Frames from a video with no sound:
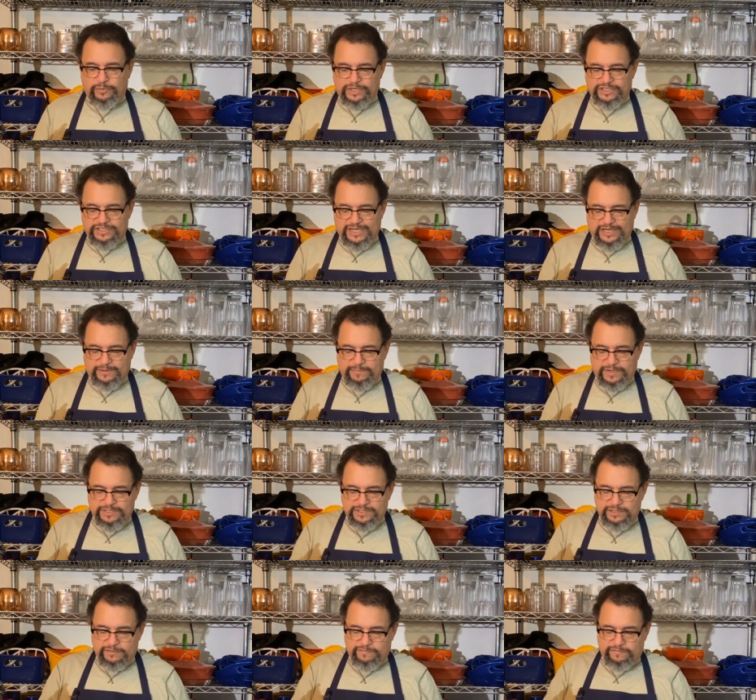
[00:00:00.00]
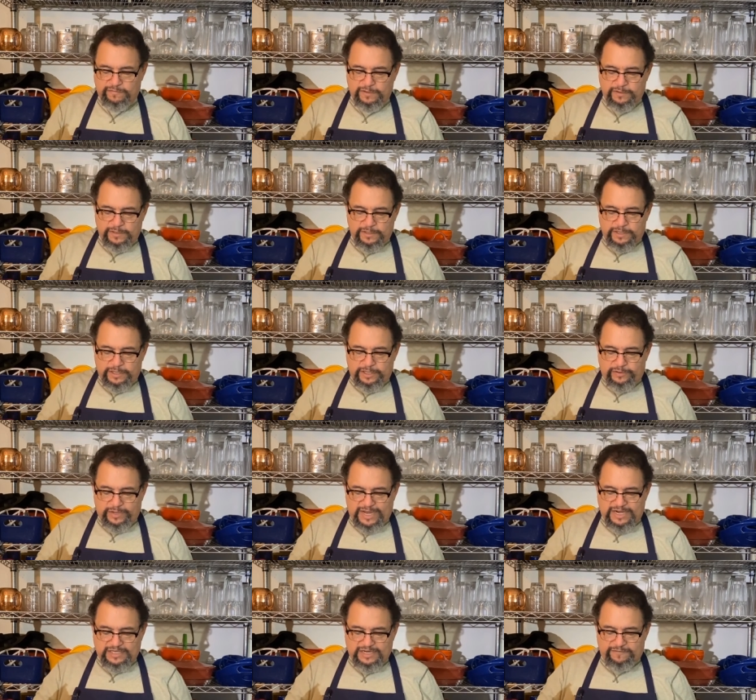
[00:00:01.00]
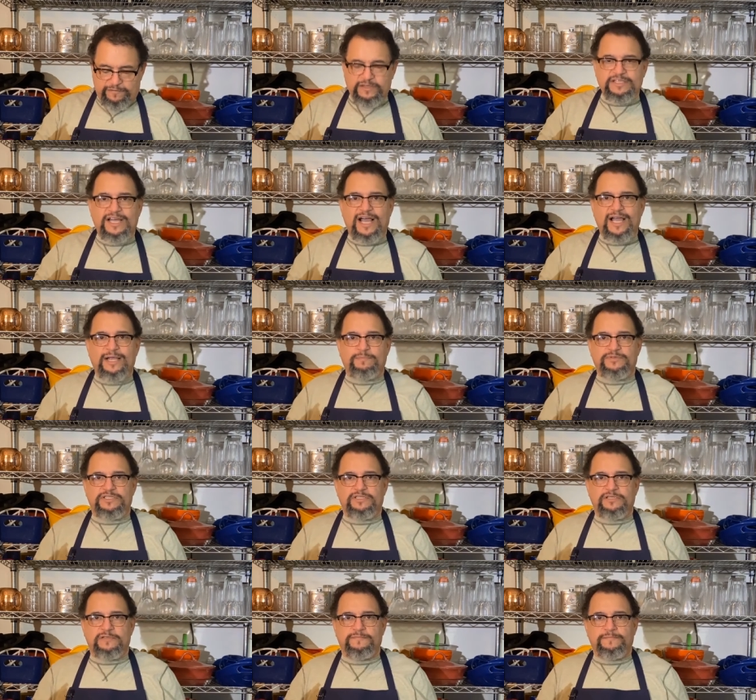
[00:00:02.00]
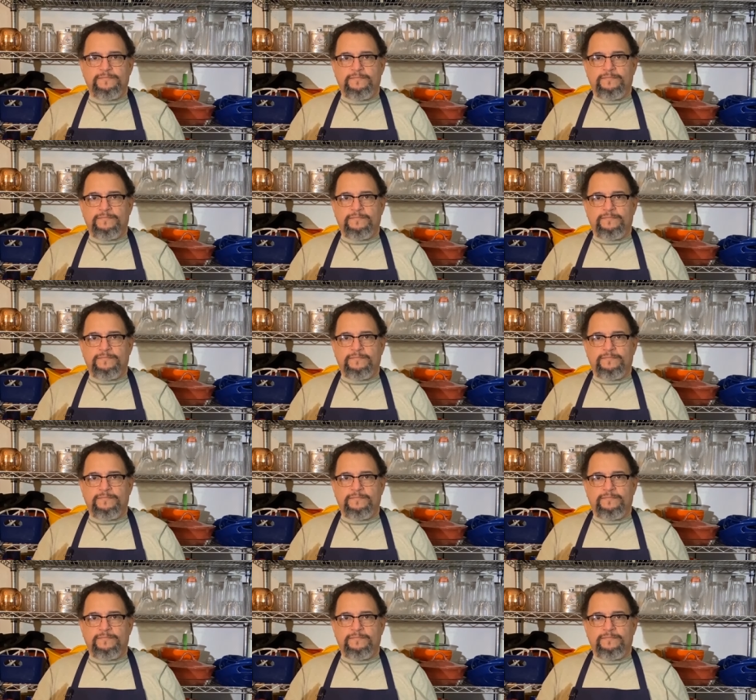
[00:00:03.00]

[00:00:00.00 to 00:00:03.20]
where it's like a bunch of, 8 different types,